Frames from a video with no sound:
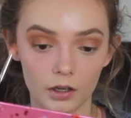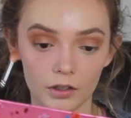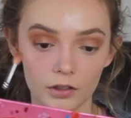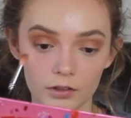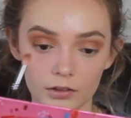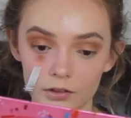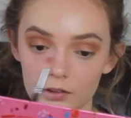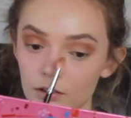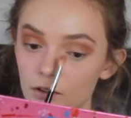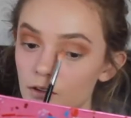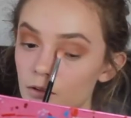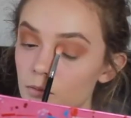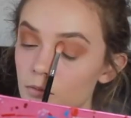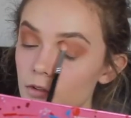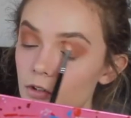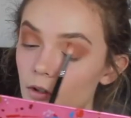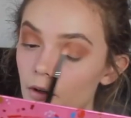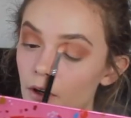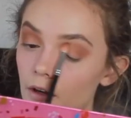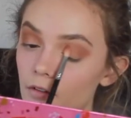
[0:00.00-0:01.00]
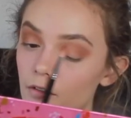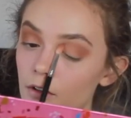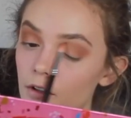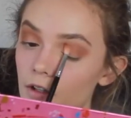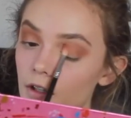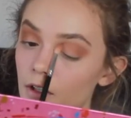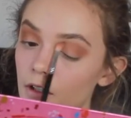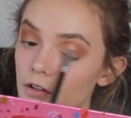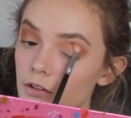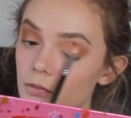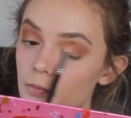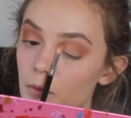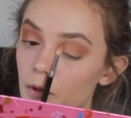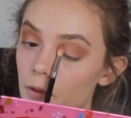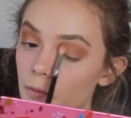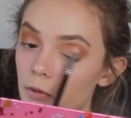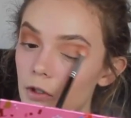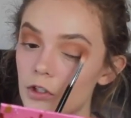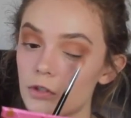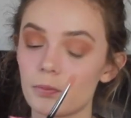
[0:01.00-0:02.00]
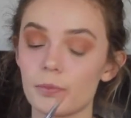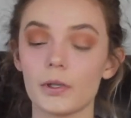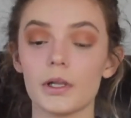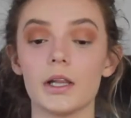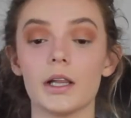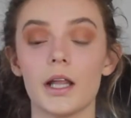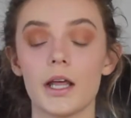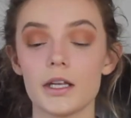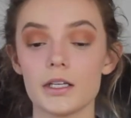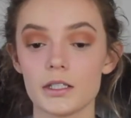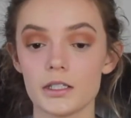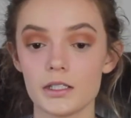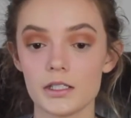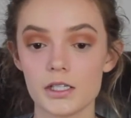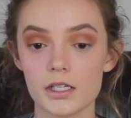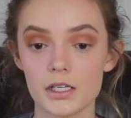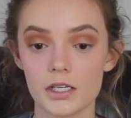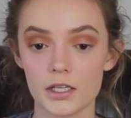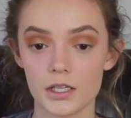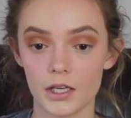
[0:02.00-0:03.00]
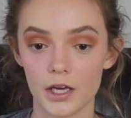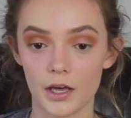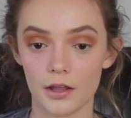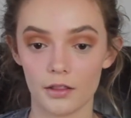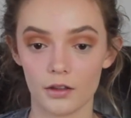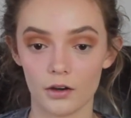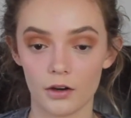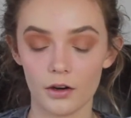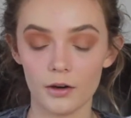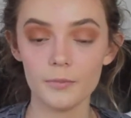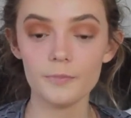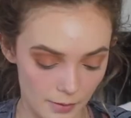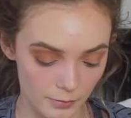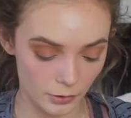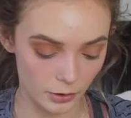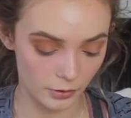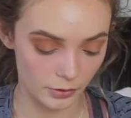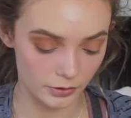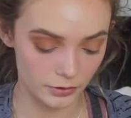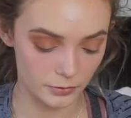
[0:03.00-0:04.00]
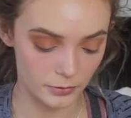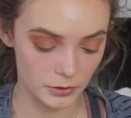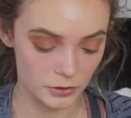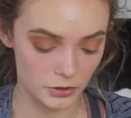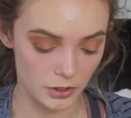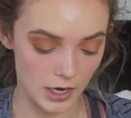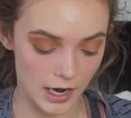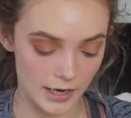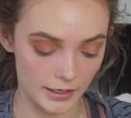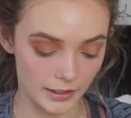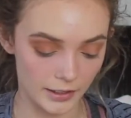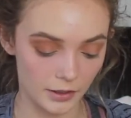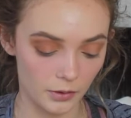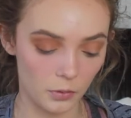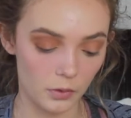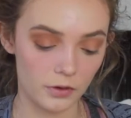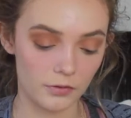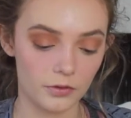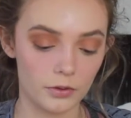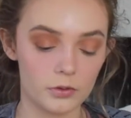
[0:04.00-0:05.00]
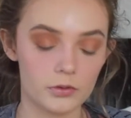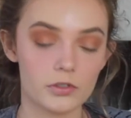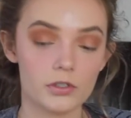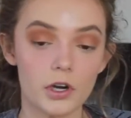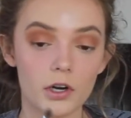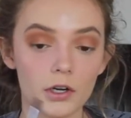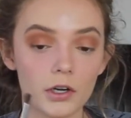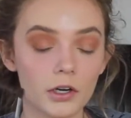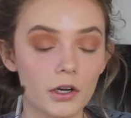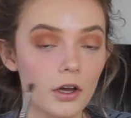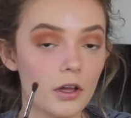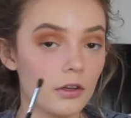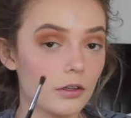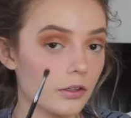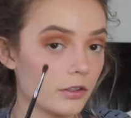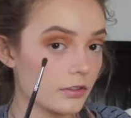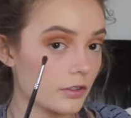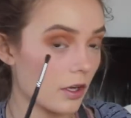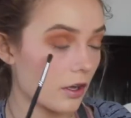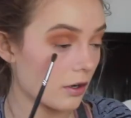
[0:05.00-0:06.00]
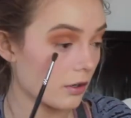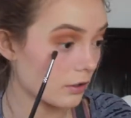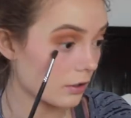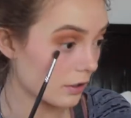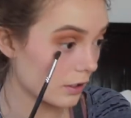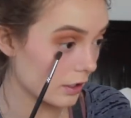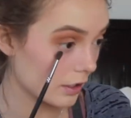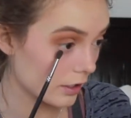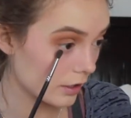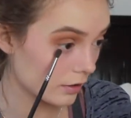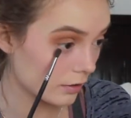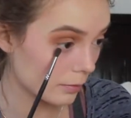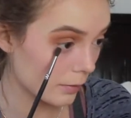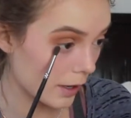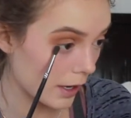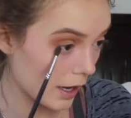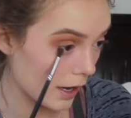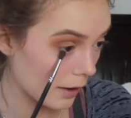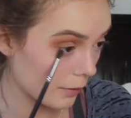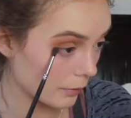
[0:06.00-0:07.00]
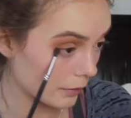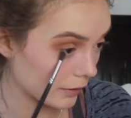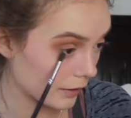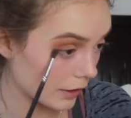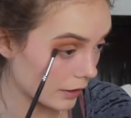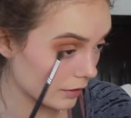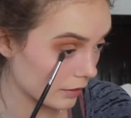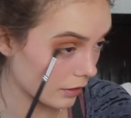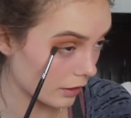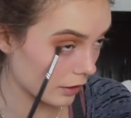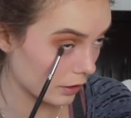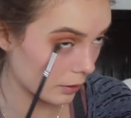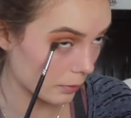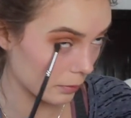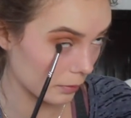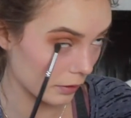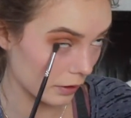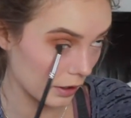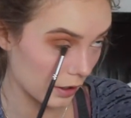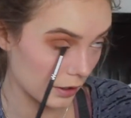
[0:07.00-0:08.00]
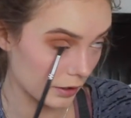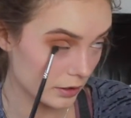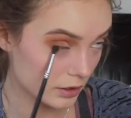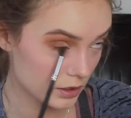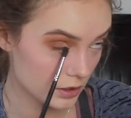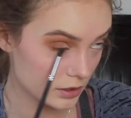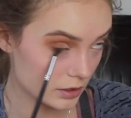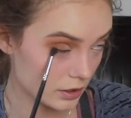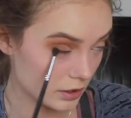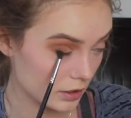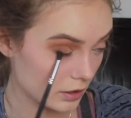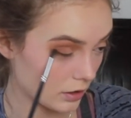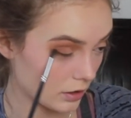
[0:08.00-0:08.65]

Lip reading: Awesome, so everything is pretty much blended together. I'm going to be dragging one of those darker colors underneath my eye with that thinner brush.